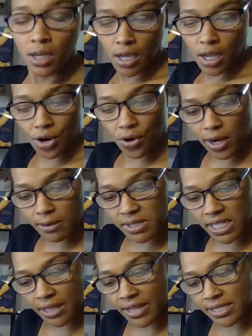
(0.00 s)
You know what I'm
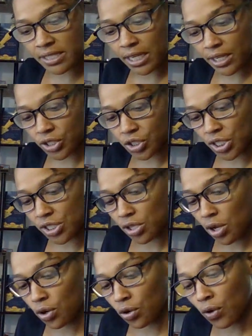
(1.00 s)
saying? That's the energy.
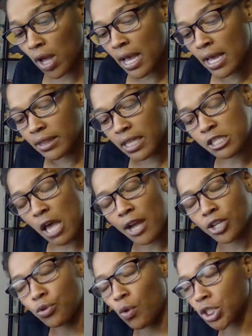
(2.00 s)
So this,
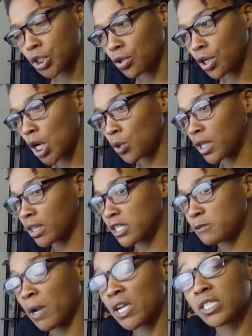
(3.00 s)
I do want you to know that
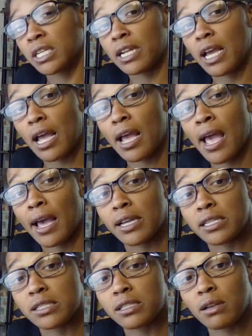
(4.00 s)
this person
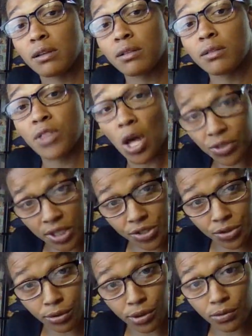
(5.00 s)
has thought
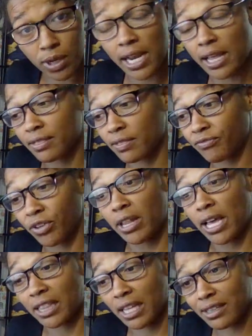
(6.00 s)
this through, and I feel
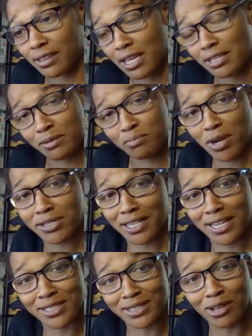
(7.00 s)
like that this
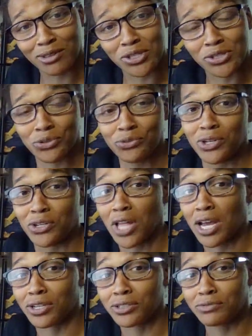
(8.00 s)
person has thought this through on a
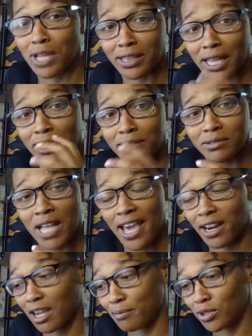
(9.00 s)
lot of, like, they
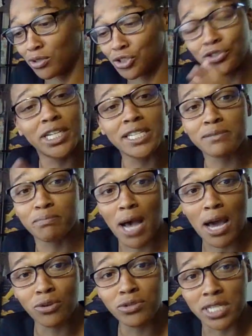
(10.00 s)
had a couple of drinks,
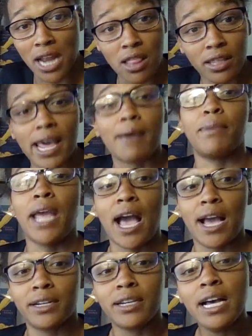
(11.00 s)
bottles, and all of that
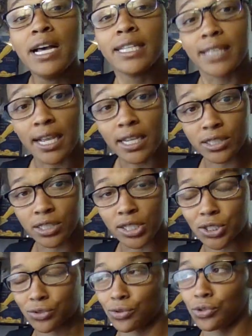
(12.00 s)
behind thinking
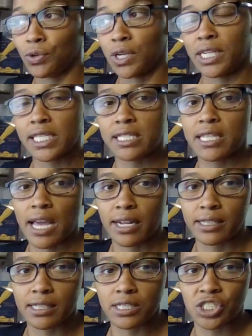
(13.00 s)
this through. And it's
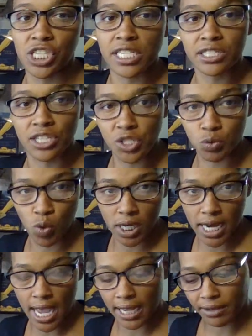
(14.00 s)
not just this
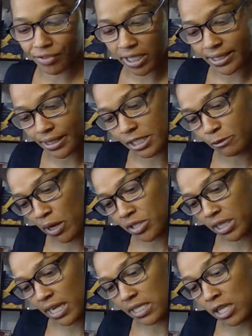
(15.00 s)
one night. I feel like that this
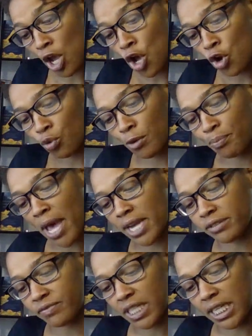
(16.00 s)
person has
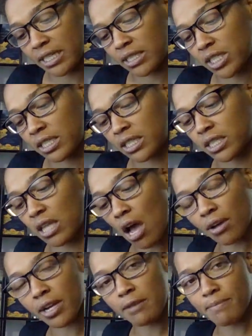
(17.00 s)
repeatedly
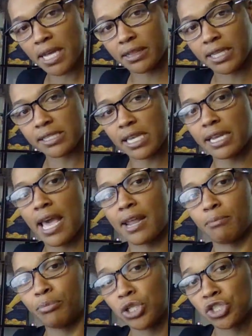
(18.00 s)
thought about this and had
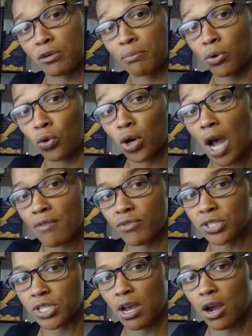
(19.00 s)
a push and pull
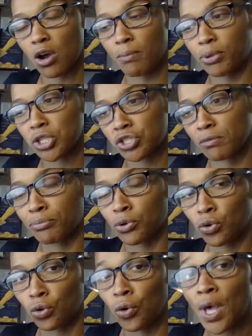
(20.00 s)
conversation, push and
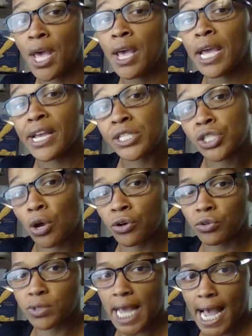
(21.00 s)
pull
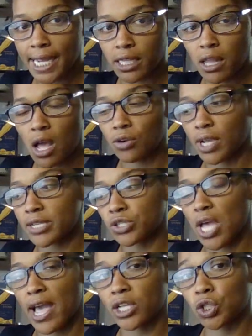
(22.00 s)
internal dialogue as
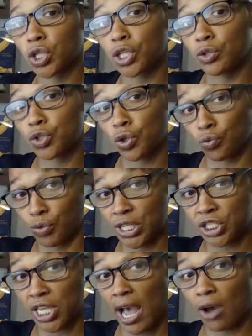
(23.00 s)
to actually to
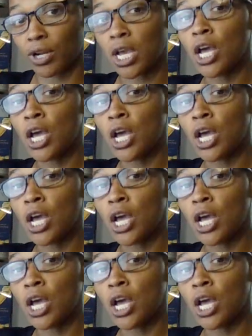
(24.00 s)
reach out.